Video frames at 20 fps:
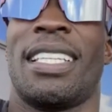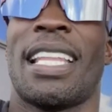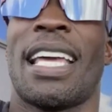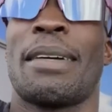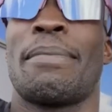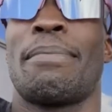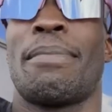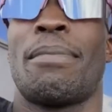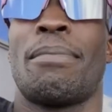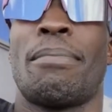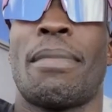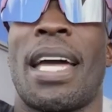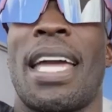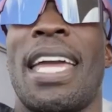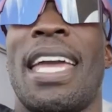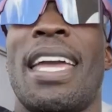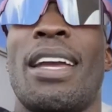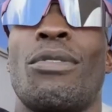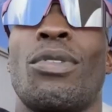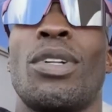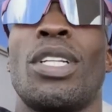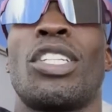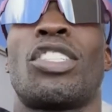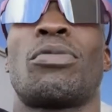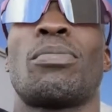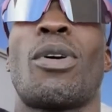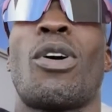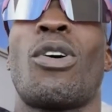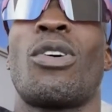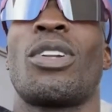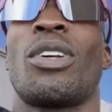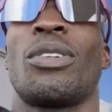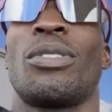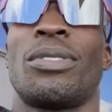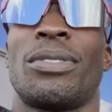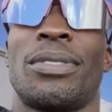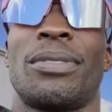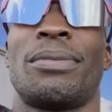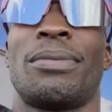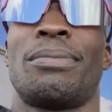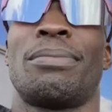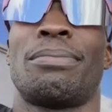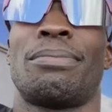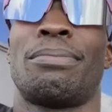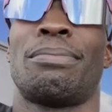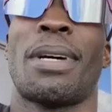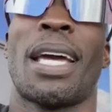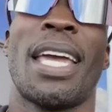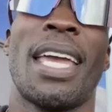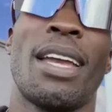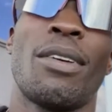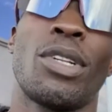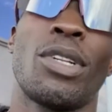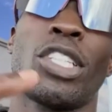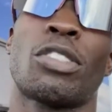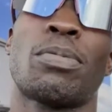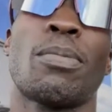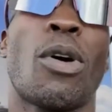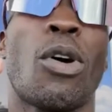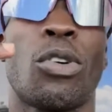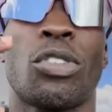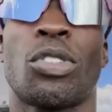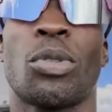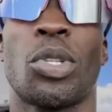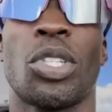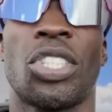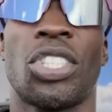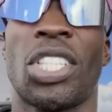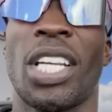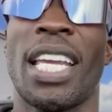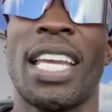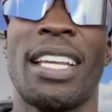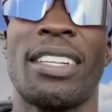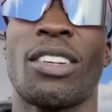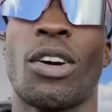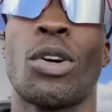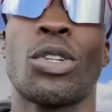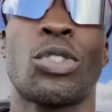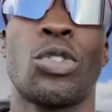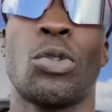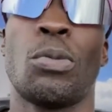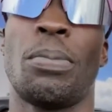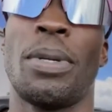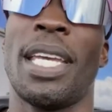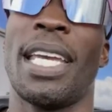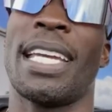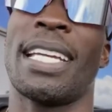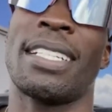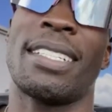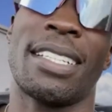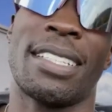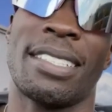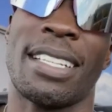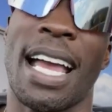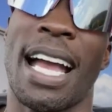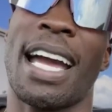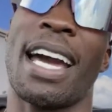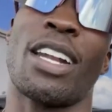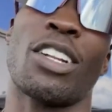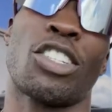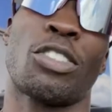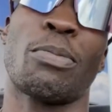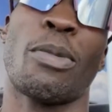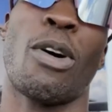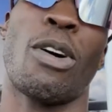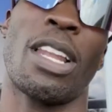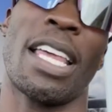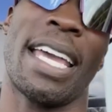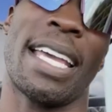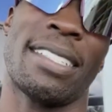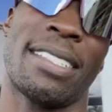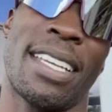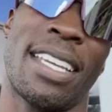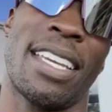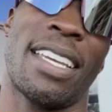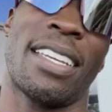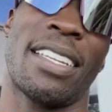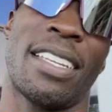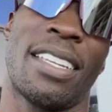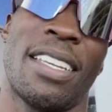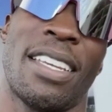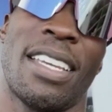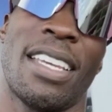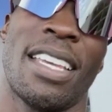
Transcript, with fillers: Like my head really small though. My head really small, so the shades aren't too big and just I got a small ass head